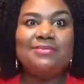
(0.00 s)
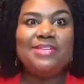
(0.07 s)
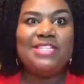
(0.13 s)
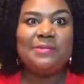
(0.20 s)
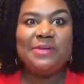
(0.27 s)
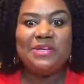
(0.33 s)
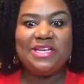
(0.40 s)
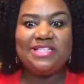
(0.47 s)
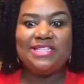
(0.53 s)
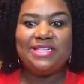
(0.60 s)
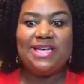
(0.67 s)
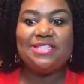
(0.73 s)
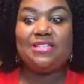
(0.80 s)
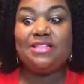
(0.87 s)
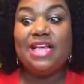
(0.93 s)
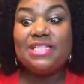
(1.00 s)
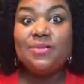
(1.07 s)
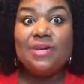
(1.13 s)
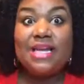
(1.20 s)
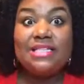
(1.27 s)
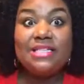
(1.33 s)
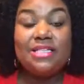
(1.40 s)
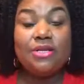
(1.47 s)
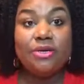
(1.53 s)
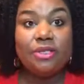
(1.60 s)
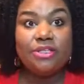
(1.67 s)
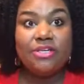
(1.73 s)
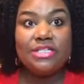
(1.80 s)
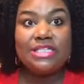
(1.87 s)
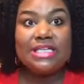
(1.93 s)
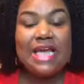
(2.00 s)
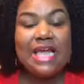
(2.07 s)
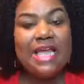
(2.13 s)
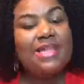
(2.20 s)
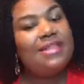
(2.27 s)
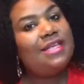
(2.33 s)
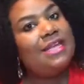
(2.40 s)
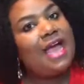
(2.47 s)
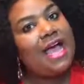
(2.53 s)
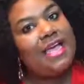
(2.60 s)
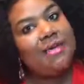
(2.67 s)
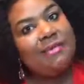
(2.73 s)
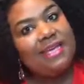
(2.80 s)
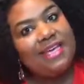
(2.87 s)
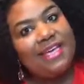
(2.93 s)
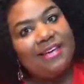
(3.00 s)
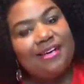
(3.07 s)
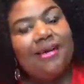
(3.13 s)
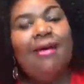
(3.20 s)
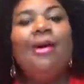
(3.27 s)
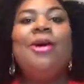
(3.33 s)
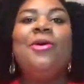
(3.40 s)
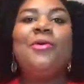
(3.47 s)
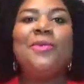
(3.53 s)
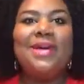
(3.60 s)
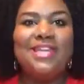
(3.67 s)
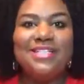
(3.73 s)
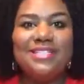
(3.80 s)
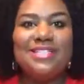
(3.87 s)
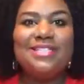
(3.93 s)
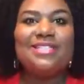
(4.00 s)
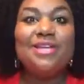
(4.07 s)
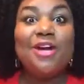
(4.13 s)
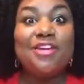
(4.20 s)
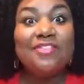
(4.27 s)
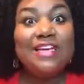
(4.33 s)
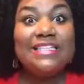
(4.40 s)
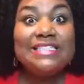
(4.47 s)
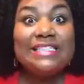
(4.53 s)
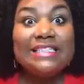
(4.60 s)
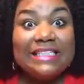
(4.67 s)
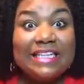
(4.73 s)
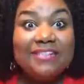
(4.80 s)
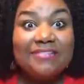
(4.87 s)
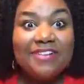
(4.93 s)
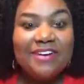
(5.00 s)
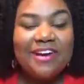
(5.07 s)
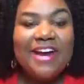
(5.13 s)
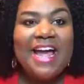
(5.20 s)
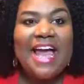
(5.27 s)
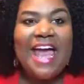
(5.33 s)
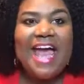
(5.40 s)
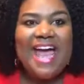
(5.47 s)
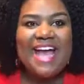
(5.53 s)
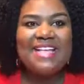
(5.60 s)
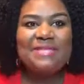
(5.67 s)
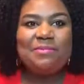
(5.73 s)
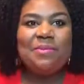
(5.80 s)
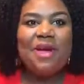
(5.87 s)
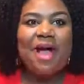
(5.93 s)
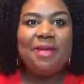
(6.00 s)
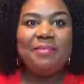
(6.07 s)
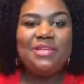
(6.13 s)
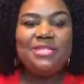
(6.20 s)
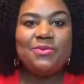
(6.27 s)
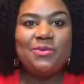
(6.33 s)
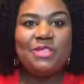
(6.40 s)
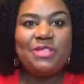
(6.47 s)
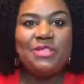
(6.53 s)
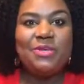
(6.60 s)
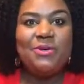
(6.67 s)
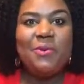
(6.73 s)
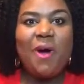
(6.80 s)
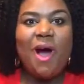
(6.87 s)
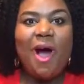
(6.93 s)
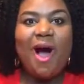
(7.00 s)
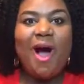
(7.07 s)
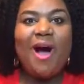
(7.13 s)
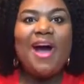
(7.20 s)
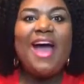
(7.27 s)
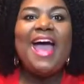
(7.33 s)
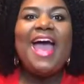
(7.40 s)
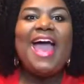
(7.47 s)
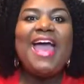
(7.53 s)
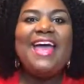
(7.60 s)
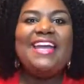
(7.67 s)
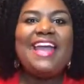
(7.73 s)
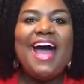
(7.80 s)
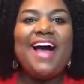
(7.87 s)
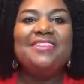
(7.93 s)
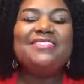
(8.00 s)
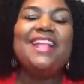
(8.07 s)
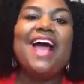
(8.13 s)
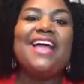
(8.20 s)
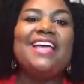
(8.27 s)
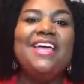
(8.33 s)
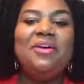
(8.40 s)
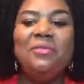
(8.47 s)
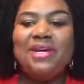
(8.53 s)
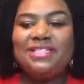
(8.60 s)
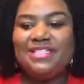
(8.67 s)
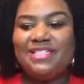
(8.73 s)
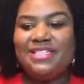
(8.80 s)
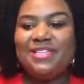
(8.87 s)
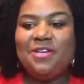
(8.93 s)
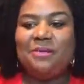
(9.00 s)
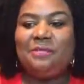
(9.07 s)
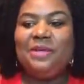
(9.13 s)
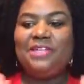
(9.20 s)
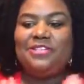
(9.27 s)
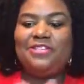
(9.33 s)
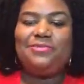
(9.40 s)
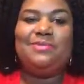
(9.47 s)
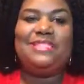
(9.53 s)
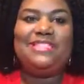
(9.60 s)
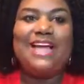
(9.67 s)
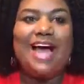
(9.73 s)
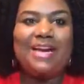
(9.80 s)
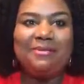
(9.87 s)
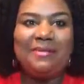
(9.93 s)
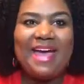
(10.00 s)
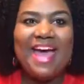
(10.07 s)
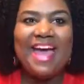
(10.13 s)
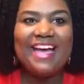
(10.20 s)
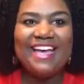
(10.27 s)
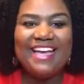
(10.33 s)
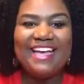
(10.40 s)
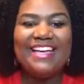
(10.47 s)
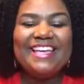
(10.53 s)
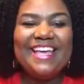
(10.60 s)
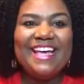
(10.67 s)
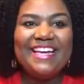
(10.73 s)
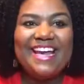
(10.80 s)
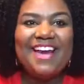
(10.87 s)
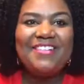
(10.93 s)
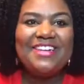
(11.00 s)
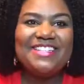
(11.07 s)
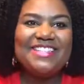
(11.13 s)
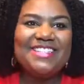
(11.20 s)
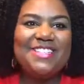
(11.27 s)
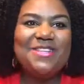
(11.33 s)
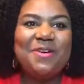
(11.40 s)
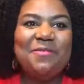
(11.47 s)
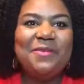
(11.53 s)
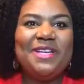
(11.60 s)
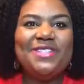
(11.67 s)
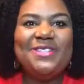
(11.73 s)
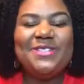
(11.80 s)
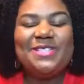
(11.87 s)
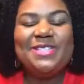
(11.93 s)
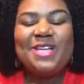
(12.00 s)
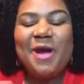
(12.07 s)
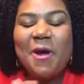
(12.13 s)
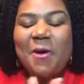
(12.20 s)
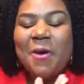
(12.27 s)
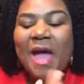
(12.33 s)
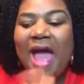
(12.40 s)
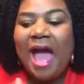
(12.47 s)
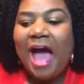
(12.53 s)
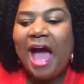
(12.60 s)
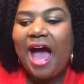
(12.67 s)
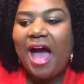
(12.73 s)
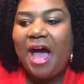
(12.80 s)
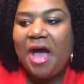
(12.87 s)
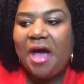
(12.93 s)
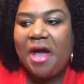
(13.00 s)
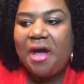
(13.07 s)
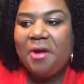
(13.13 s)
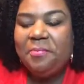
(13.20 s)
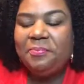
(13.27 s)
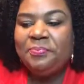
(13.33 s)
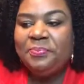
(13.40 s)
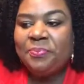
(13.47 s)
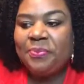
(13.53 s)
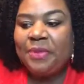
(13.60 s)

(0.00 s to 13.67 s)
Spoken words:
experience today. So that's what I did earlier today. And then I am here ready to serve and deliver as promised with you all. And I can't wait to see your pictures, Miss Donna Mack. Cannot wait to see your pictures. So I'm